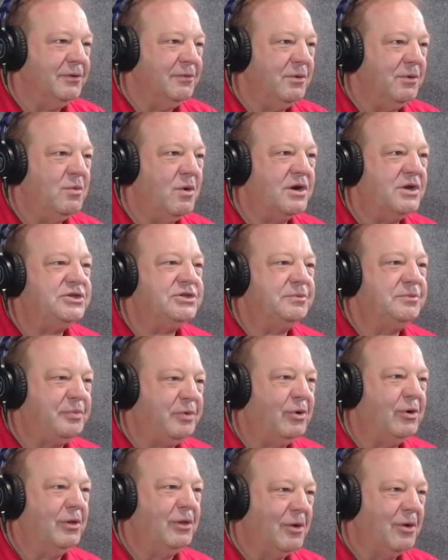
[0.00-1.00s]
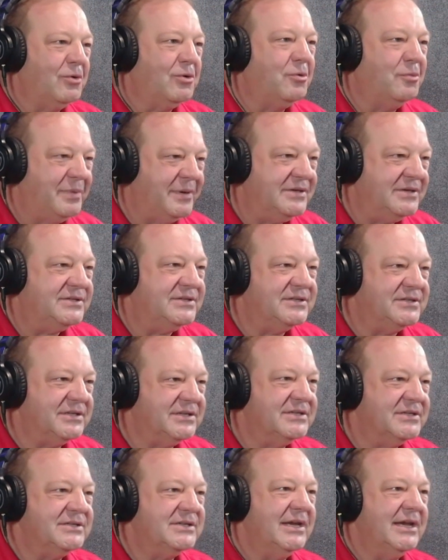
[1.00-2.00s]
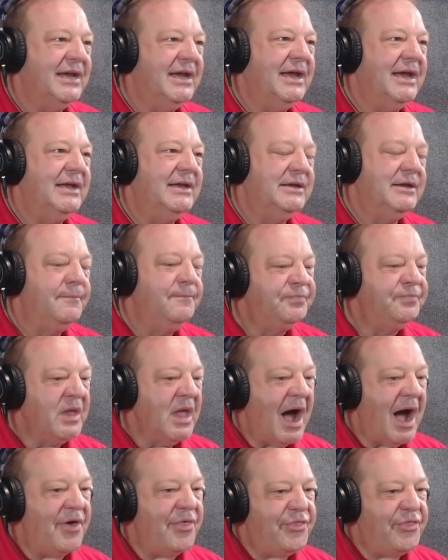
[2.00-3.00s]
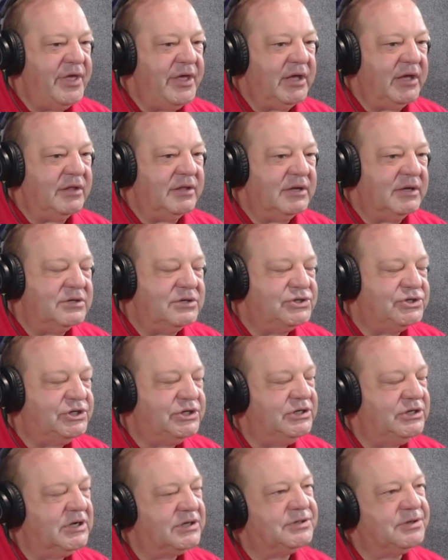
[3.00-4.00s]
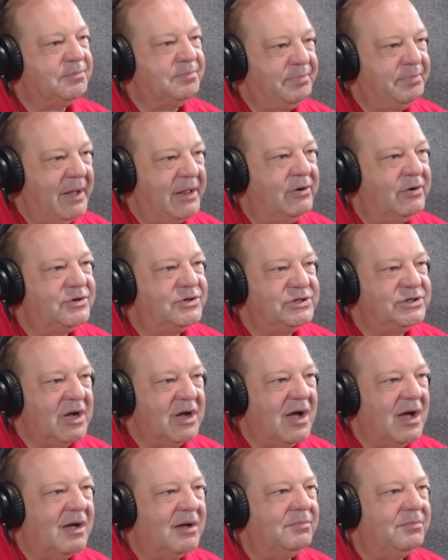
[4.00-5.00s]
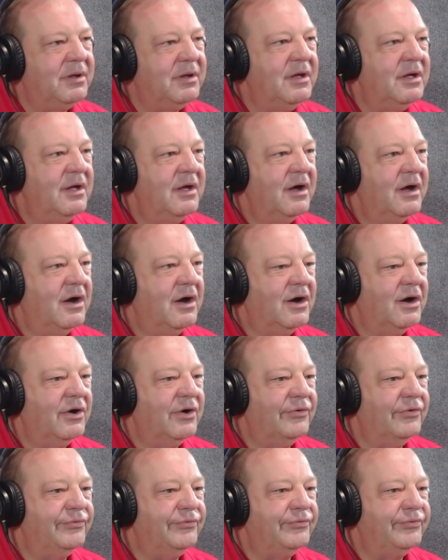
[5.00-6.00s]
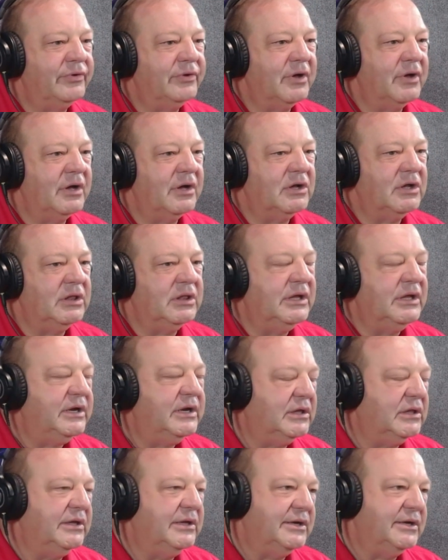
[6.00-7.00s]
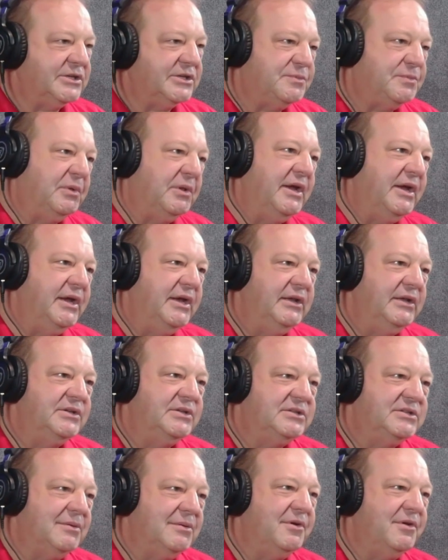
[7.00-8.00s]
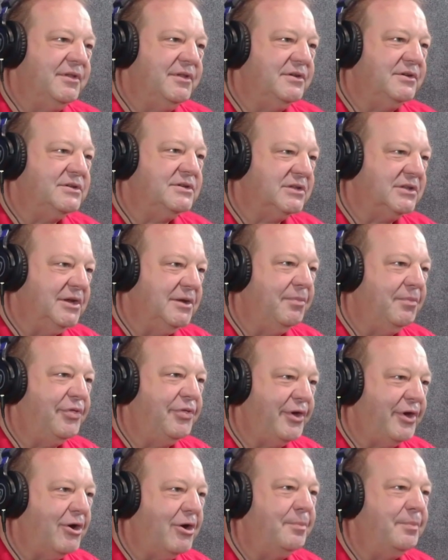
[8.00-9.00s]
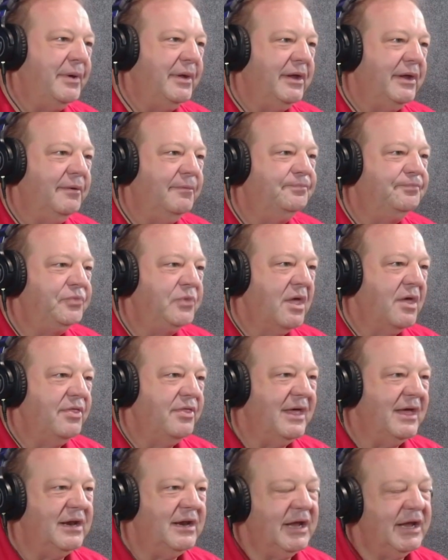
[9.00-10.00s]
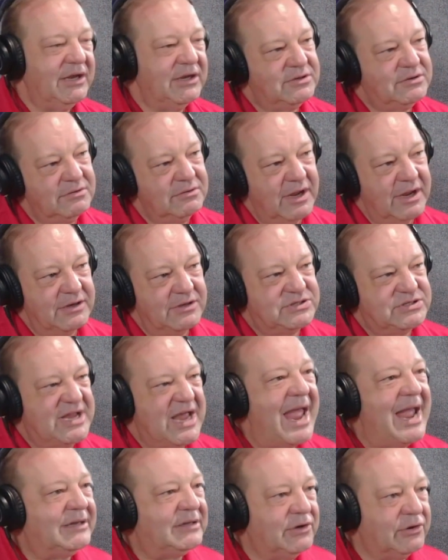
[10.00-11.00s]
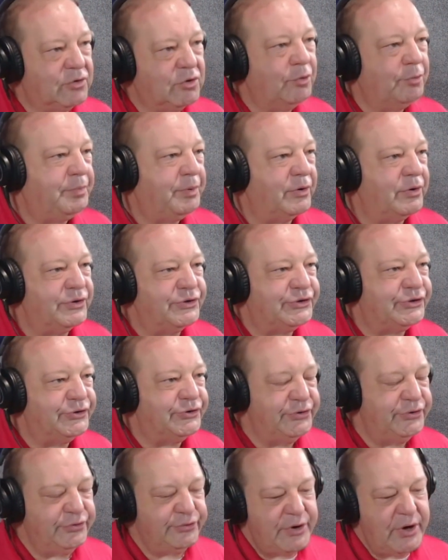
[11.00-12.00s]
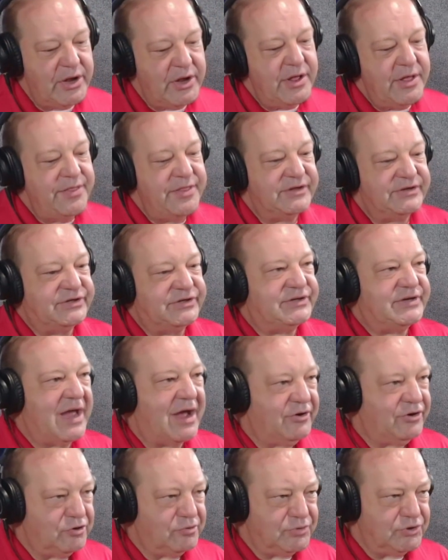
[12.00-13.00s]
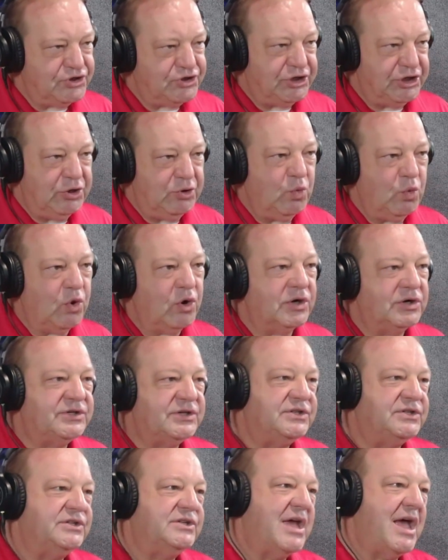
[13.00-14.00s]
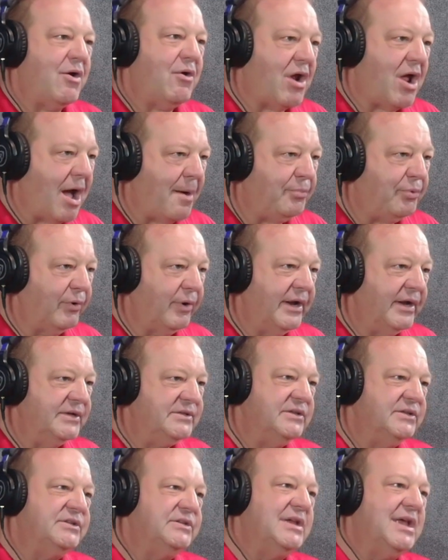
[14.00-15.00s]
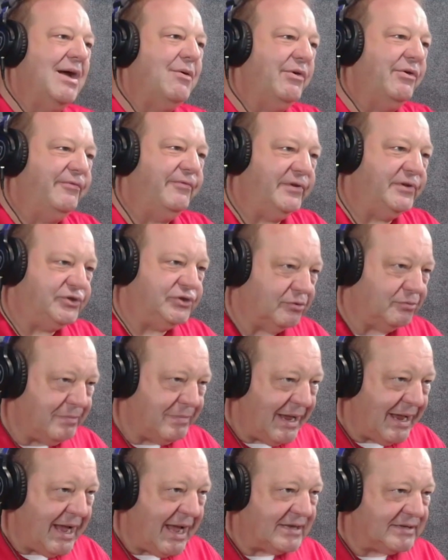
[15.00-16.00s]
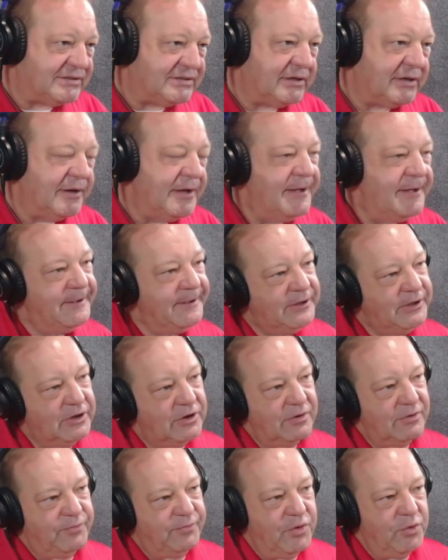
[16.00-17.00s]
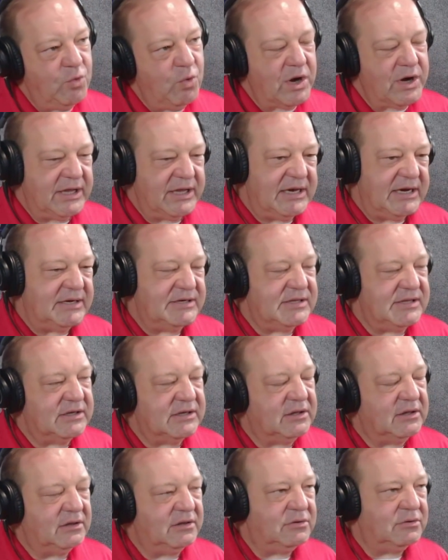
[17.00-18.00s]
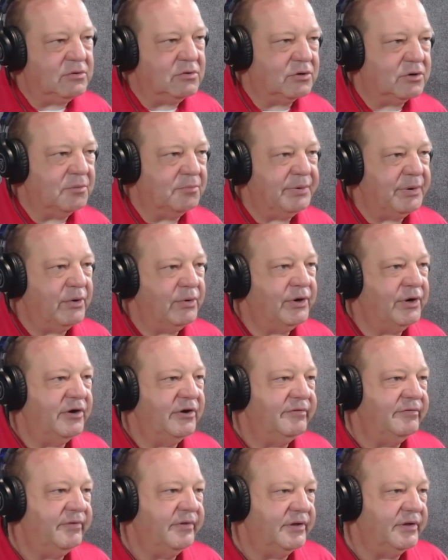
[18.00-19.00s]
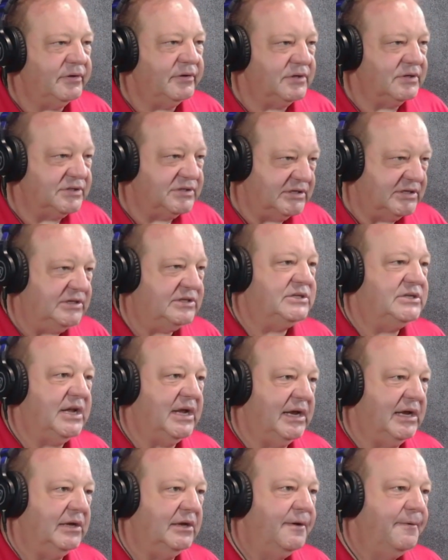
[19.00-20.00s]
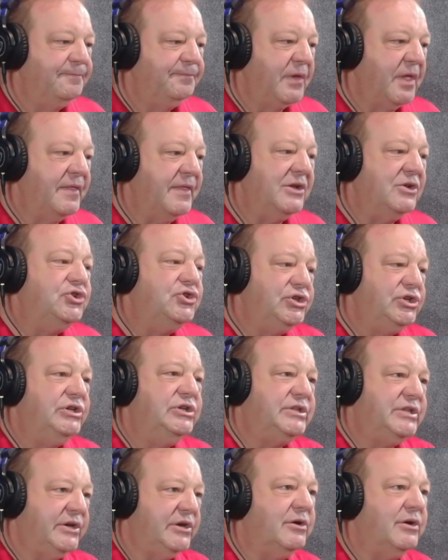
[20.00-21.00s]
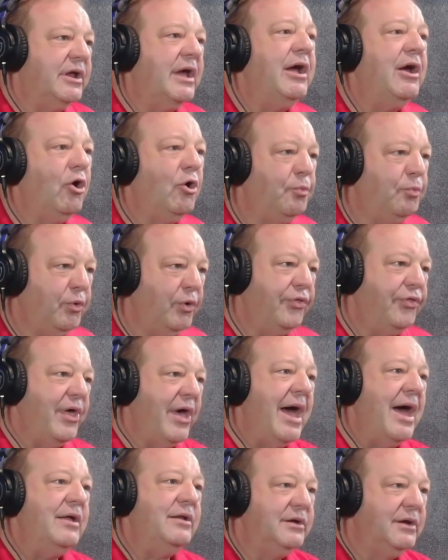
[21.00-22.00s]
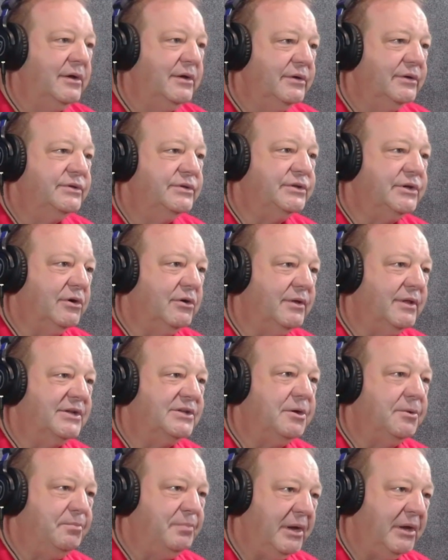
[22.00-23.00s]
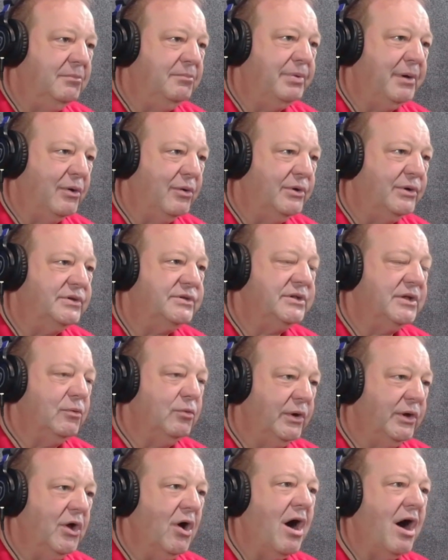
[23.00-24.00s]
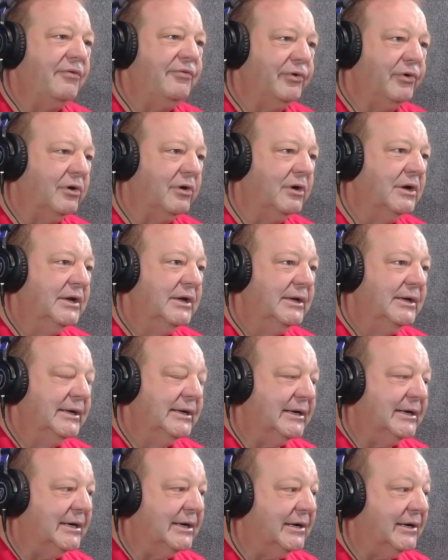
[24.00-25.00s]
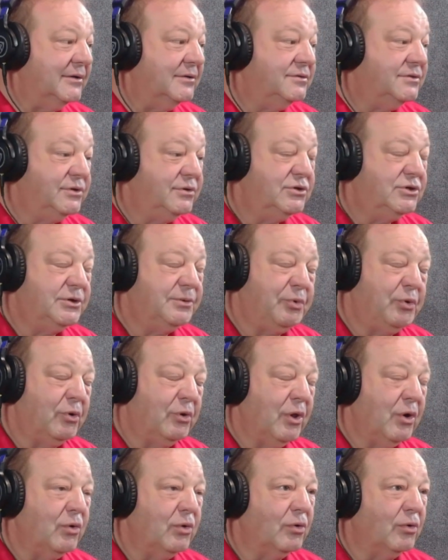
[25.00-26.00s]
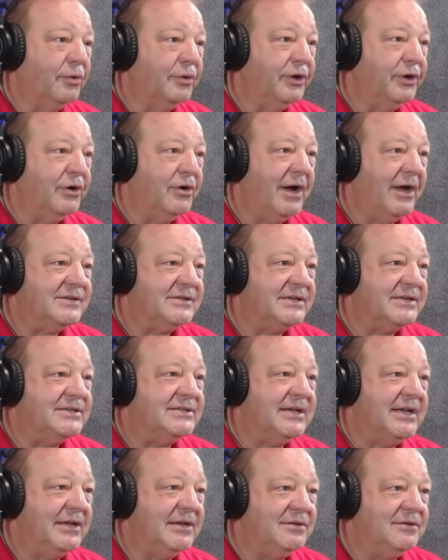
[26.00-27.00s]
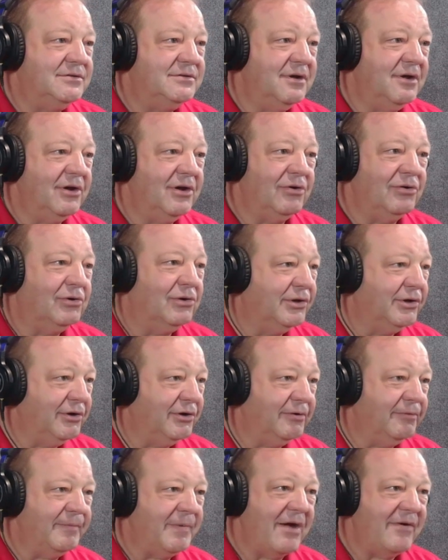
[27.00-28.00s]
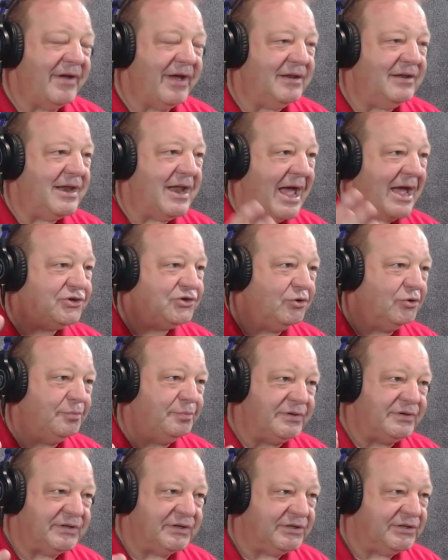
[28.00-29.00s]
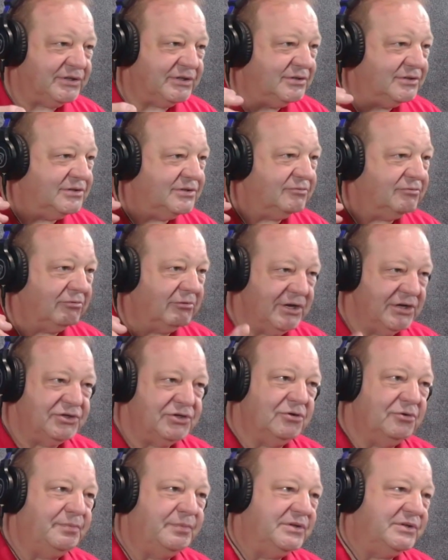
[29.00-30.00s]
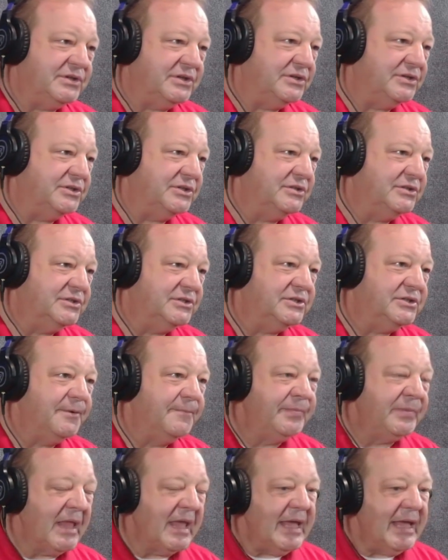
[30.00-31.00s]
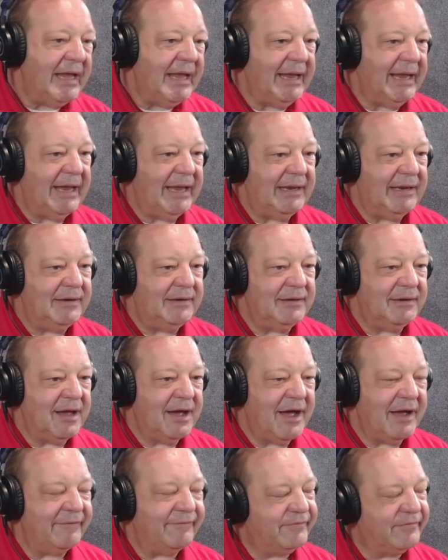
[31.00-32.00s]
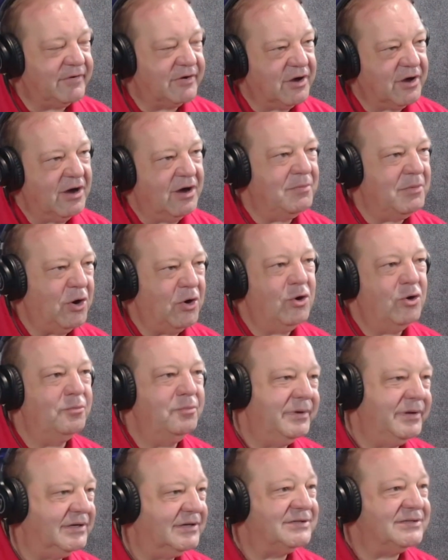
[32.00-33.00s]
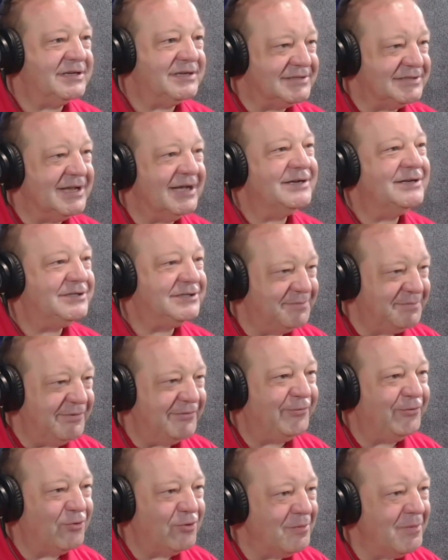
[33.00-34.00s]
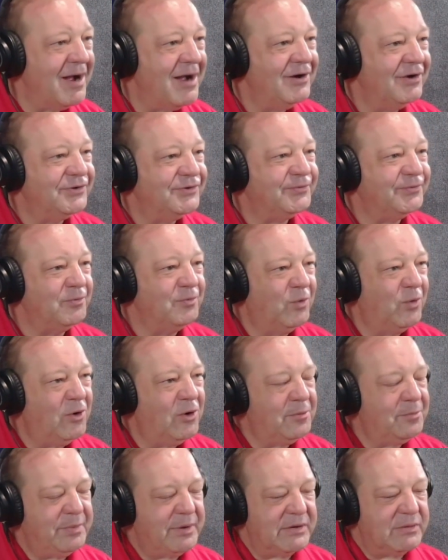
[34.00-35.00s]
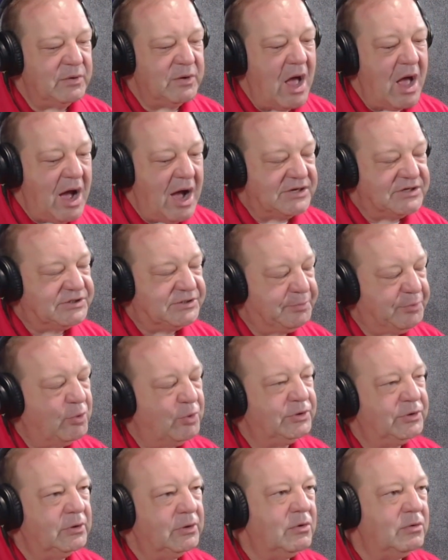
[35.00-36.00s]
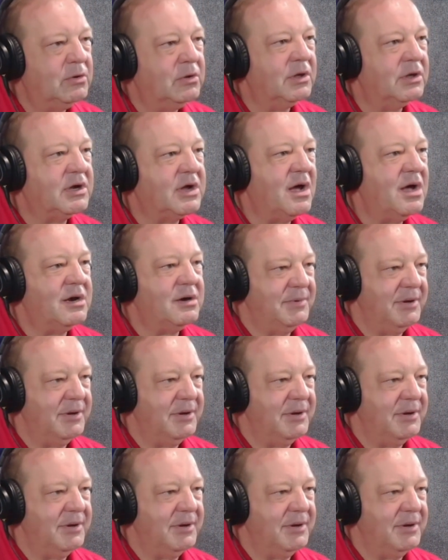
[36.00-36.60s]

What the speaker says: We want to support local businesses. And I think that she does a better job of clinically explaining some of the sleep therapy than a technical person who, this is how your machine works, this is how it operates, this is how we fit your mask. If you want to get into the clinical component of the disease state, then she's there to help with that. So that's a big bonus that we offer. And do support local. As I said earlier, I've had national positions, regional positions, and I come home because it's nice to be 4 miles from work, but I support the local economy.